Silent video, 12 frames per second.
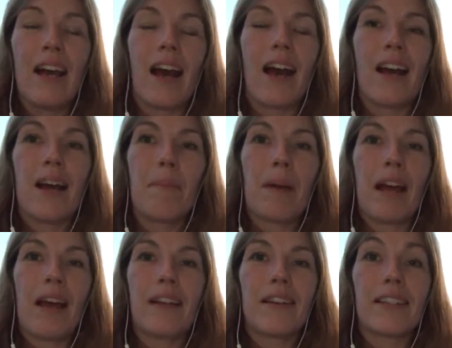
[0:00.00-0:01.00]

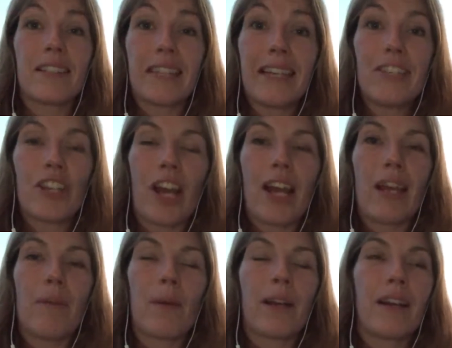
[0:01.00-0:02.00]
a
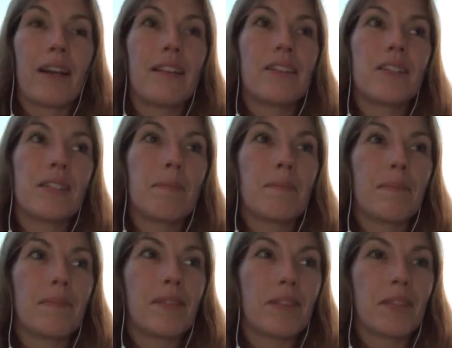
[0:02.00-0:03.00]
DJ. We're going to do
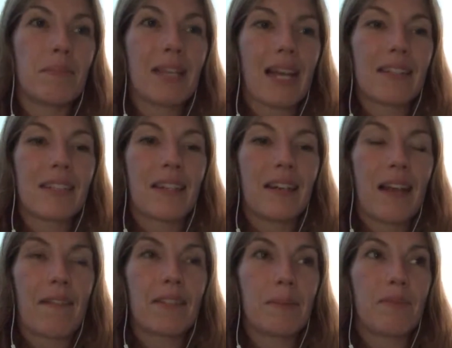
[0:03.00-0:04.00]
some dancing and
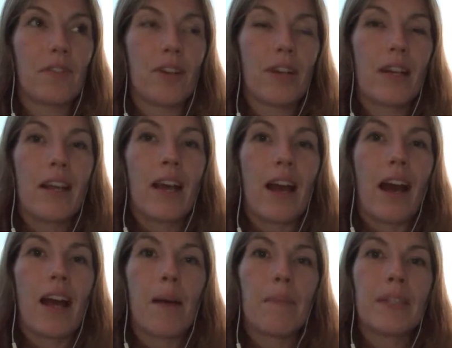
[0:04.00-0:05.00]
have some fun.
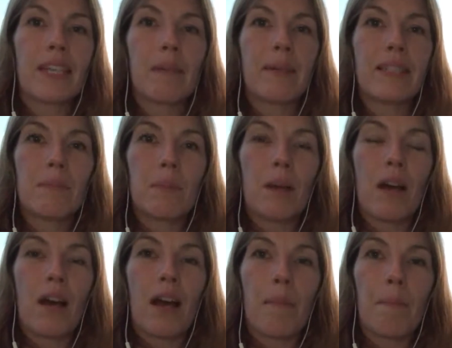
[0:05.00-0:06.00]
There's going to be some
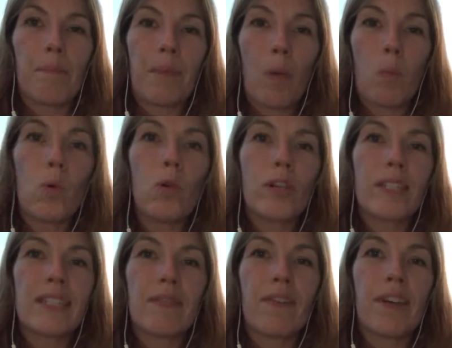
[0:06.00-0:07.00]

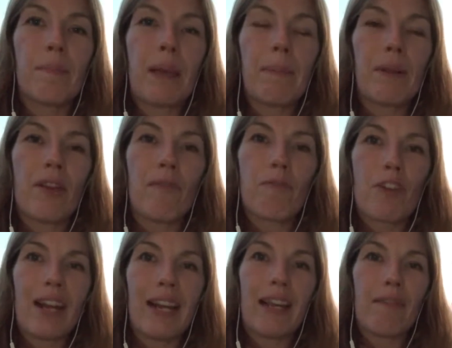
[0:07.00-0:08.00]
awards for people who've
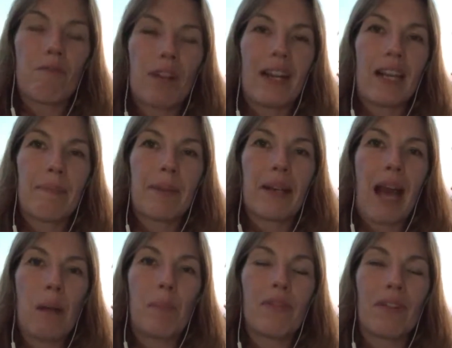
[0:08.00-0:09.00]
really, really been
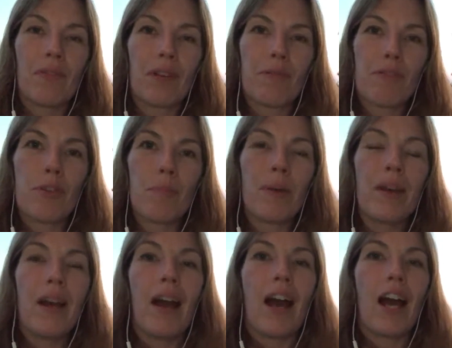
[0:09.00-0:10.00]
helpful in the group.
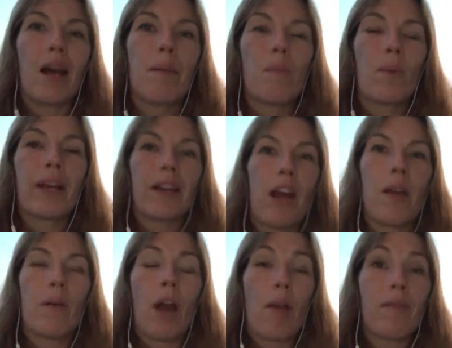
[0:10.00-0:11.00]
We're going to
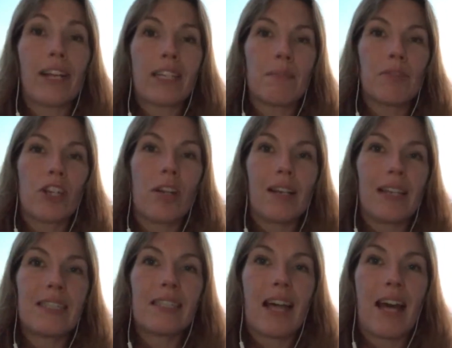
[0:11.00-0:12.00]
hopefully get some
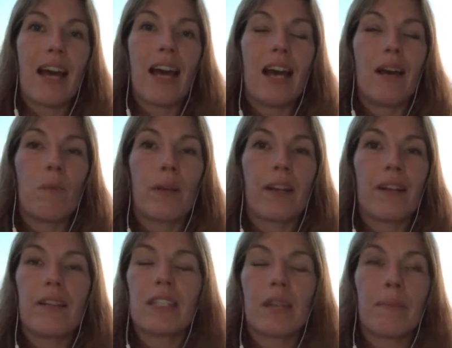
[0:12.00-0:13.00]
journalists there.
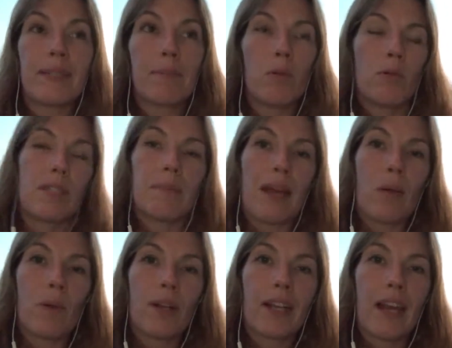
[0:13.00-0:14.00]
There's going to be some awesome
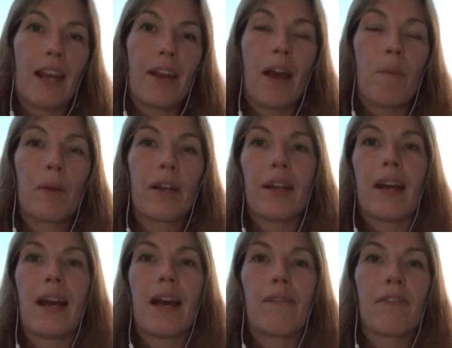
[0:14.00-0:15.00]
networking, and we're going
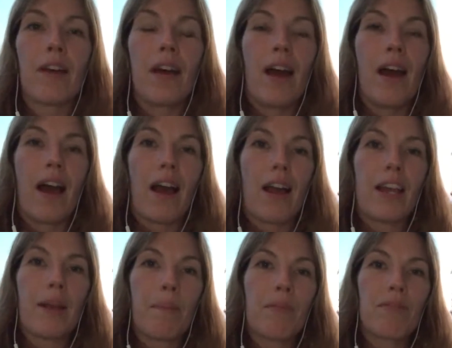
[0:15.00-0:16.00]
to have
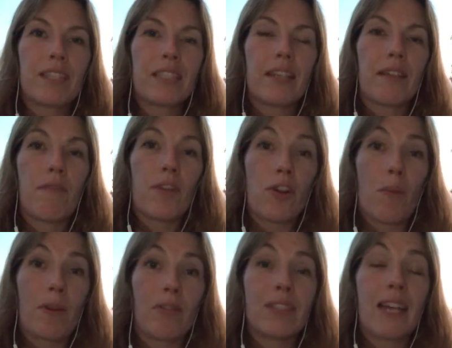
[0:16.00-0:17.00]
a pretty
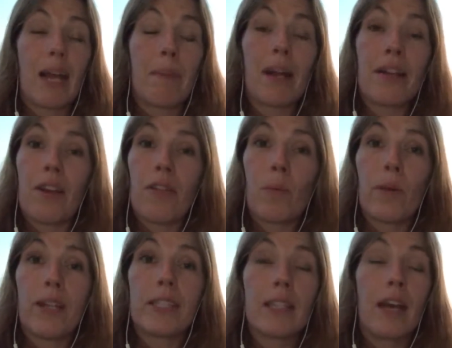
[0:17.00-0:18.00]
phenomenal time. I know the
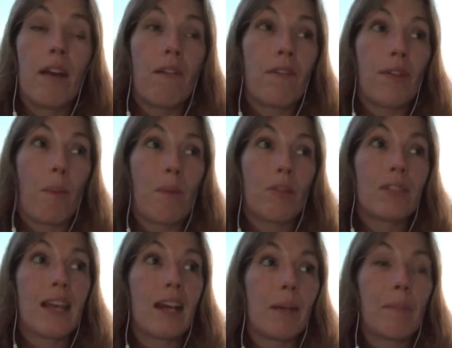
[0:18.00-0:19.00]
words phenomenal
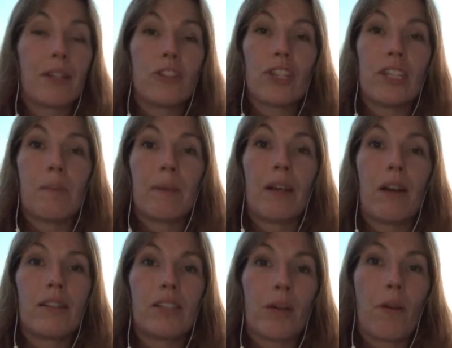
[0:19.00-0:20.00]
time and
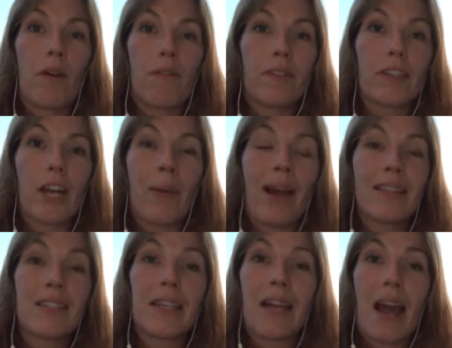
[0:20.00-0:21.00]
GDPR don't often go
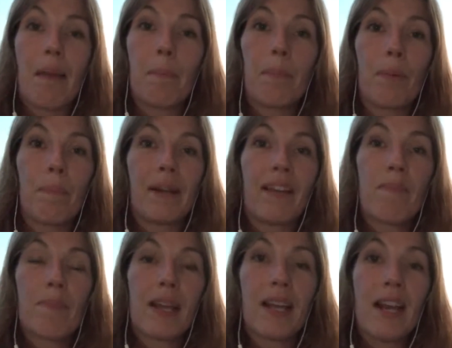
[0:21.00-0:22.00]
hand in hand, but believe
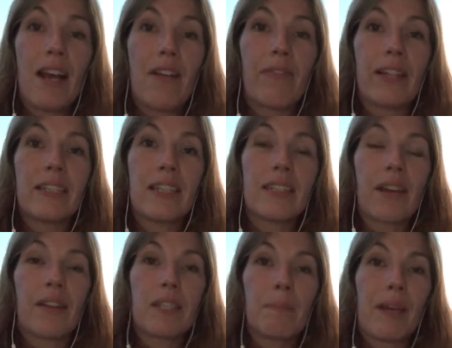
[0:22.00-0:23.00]
me, this is
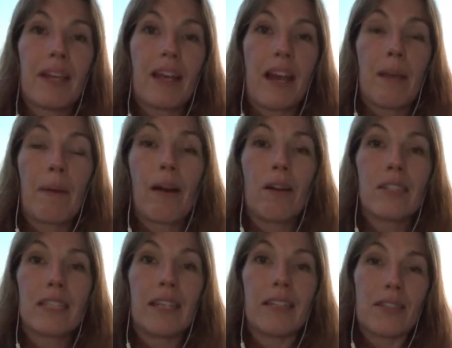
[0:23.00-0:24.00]
going to be a
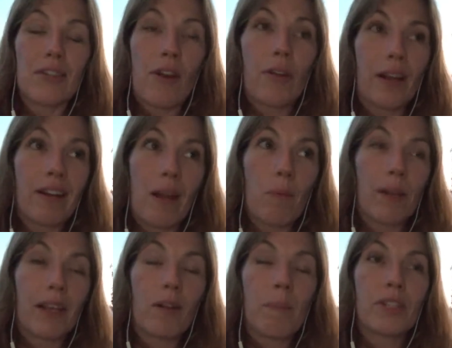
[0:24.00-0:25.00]
party stroke
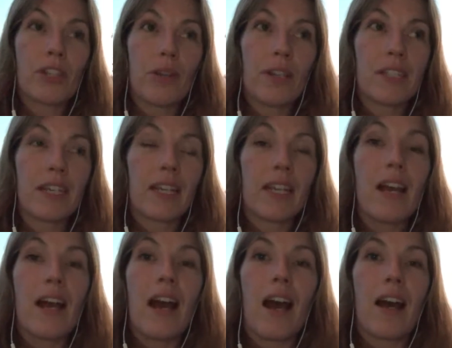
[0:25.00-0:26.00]
networking opportunity
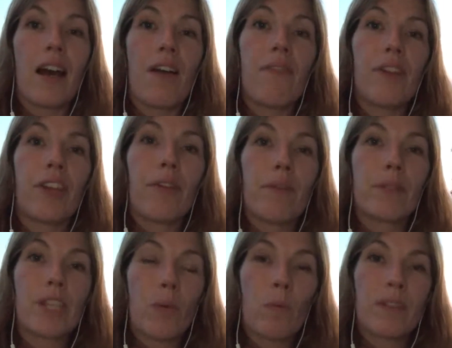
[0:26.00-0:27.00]
that you
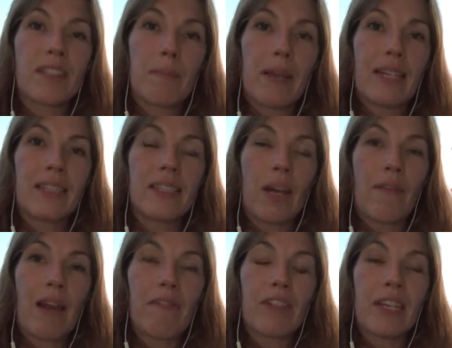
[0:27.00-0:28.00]
don't want to miss. So
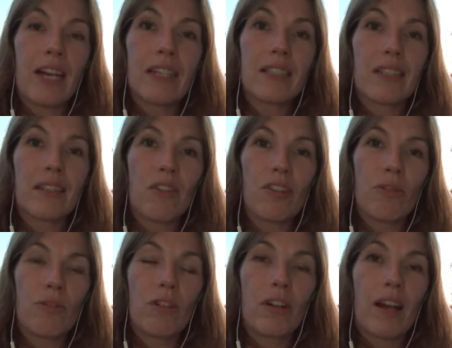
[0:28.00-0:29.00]
if you haven't yet got
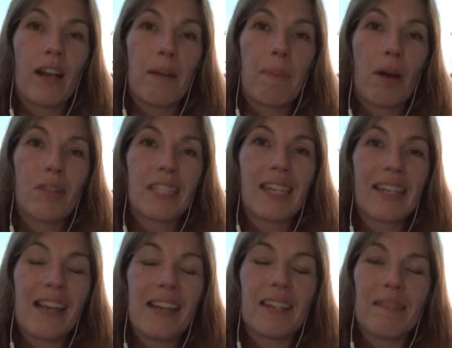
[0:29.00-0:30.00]
your party
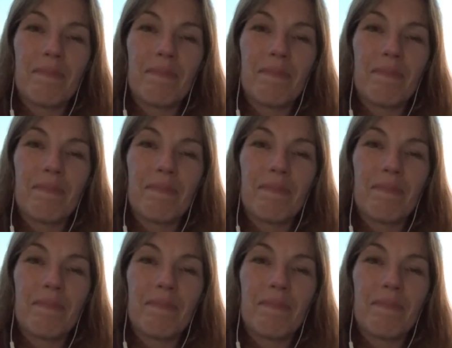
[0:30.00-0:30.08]
ticket,